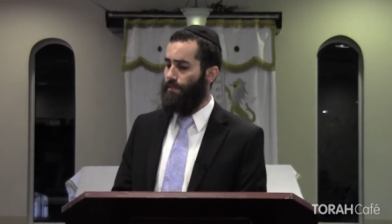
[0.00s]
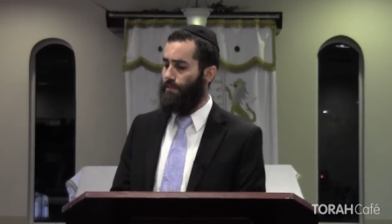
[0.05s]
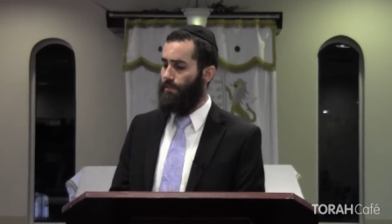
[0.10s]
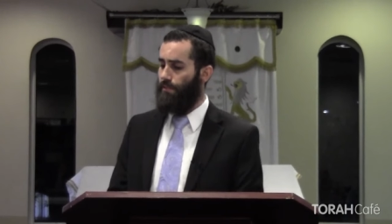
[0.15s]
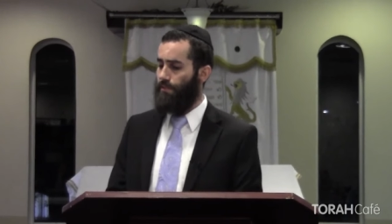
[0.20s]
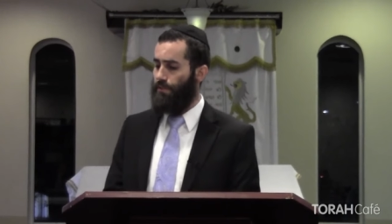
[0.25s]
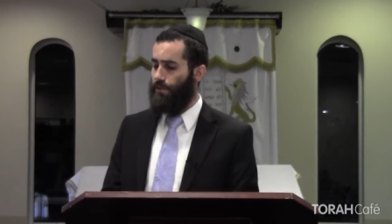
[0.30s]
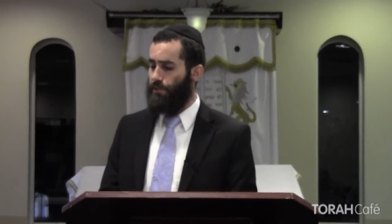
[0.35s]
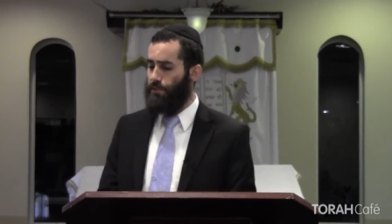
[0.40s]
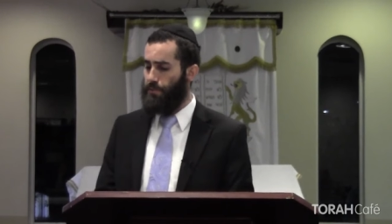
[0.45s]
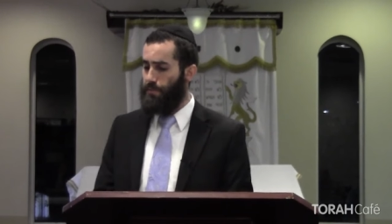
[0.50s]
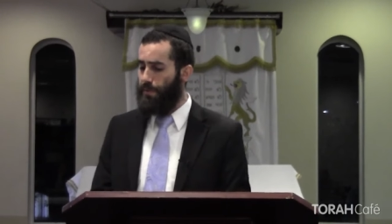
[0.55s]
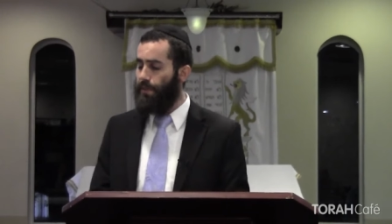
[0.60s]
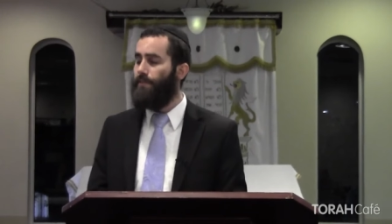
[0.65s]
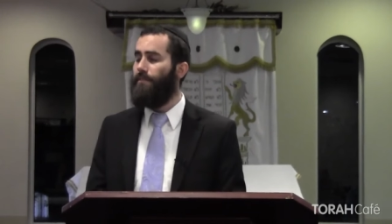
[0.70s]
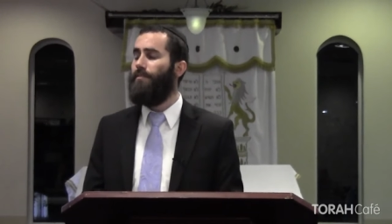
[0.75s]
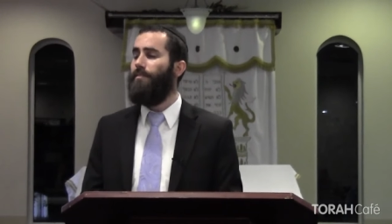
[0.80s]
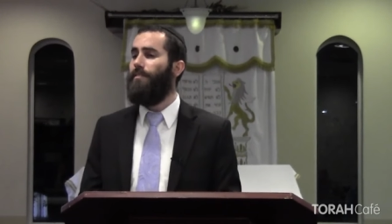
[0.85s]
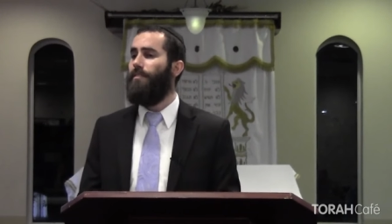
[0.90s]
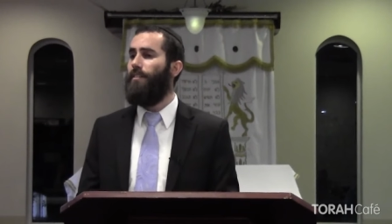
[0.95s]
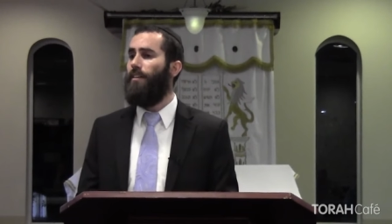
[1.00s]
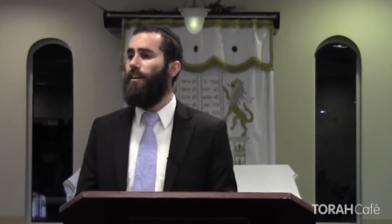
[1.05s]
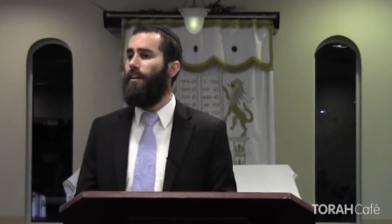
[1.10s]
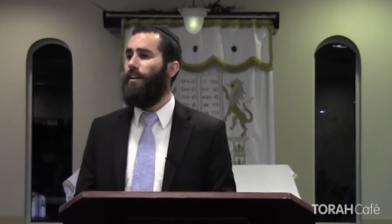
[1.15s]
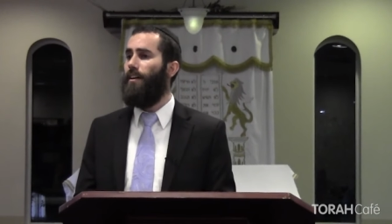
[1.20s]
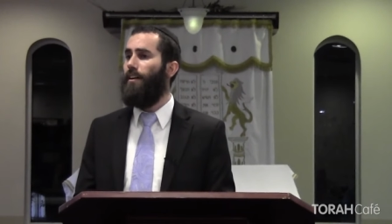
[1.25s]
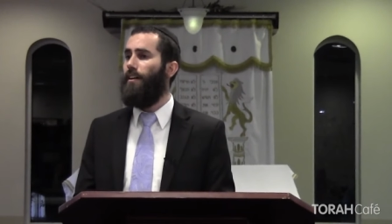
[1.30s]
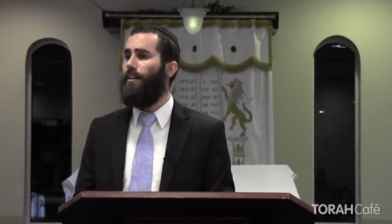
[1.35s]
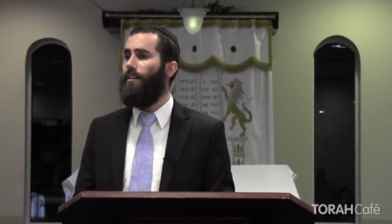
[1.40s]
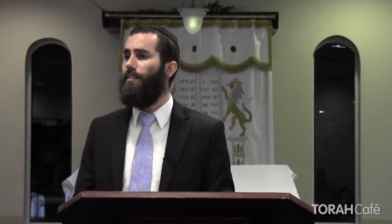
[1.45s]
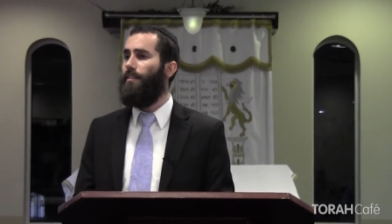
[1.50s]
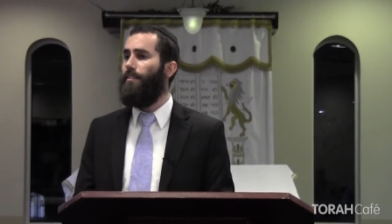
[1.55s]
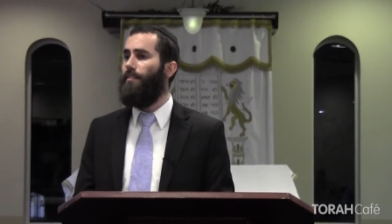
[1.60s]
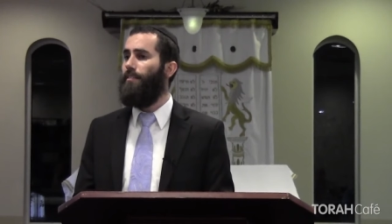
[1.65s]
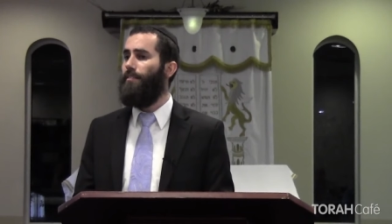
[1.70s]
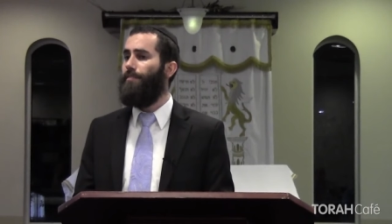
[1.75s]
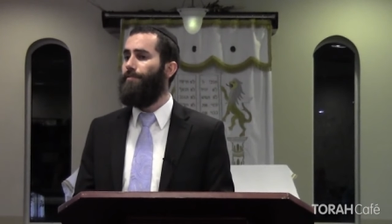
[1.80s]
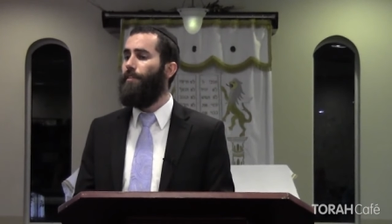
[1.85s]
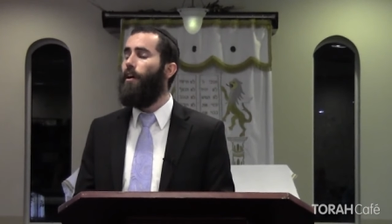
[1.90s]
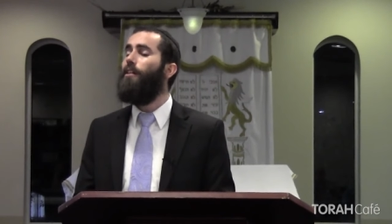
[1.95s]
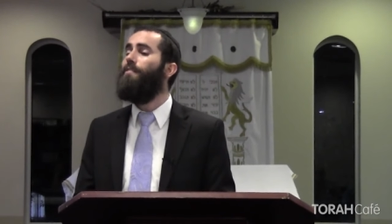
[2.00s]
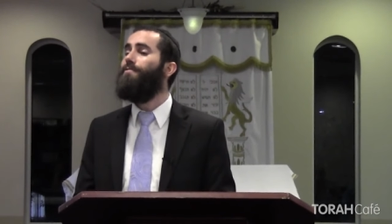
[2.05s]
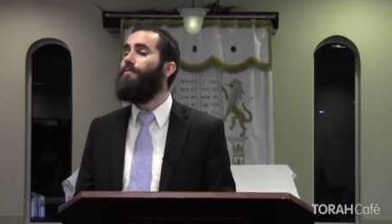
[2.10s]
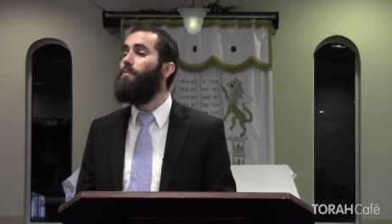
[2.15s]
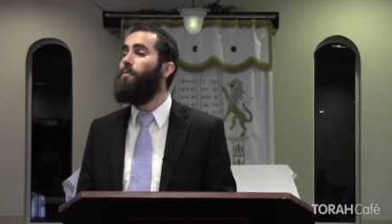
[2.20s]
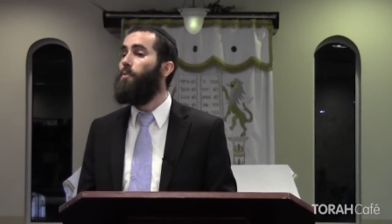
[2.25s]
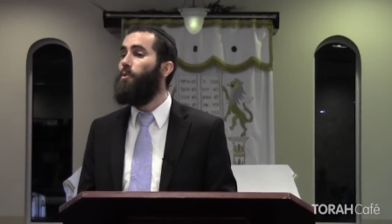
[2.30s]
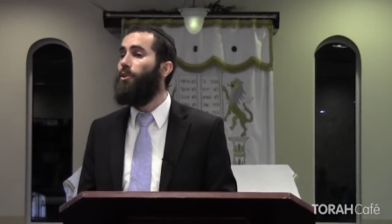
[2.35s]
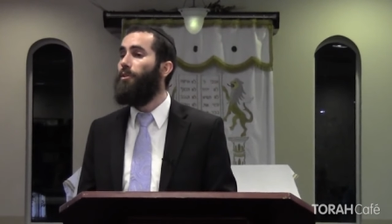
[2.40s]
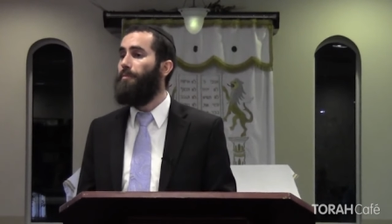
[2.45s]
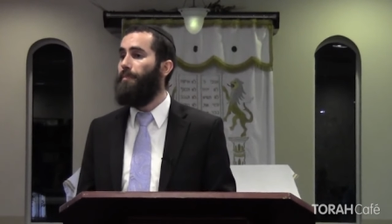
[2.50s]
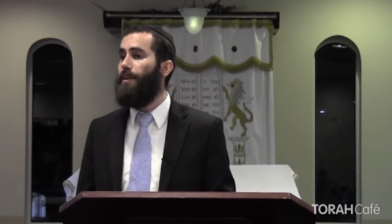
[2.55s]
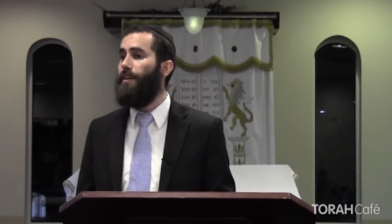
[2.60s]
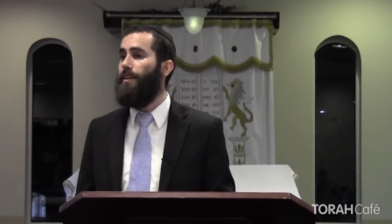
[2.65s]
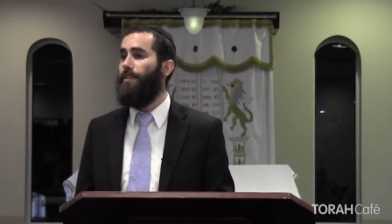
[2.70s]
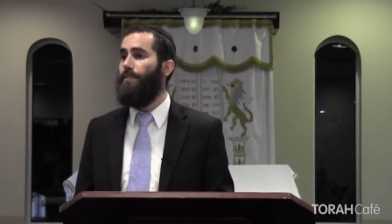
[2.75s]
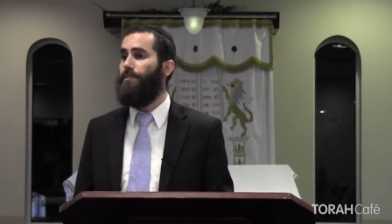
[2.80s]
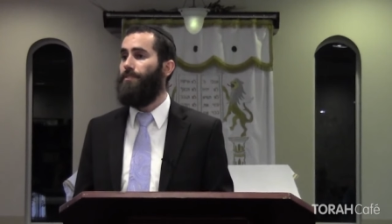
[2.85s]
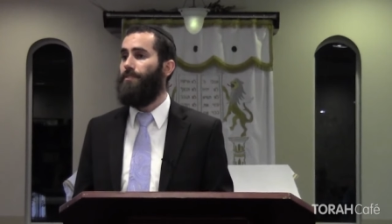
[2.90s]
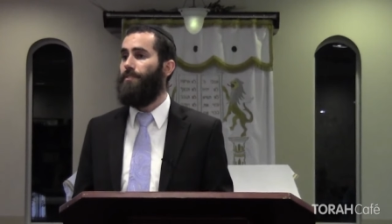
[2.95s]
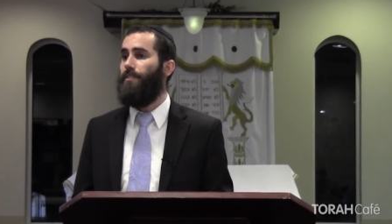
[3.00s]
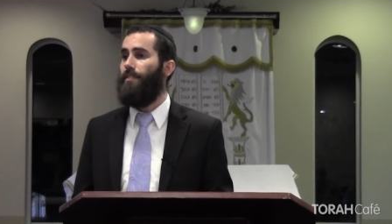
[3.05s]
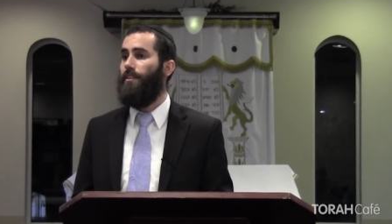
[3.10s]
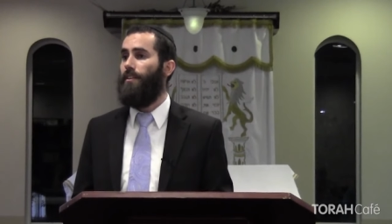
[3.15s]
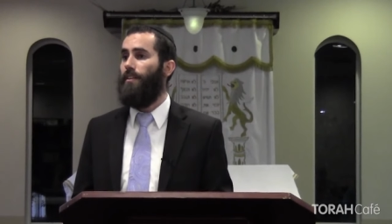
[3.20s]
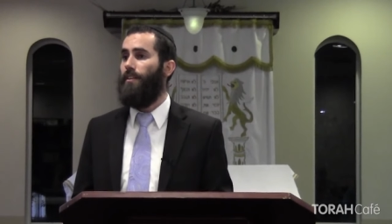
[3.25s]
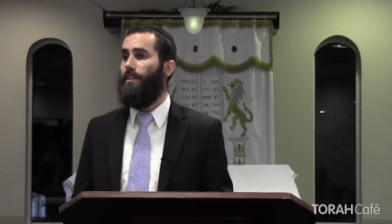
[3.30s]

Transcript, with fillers: there's been far from world peace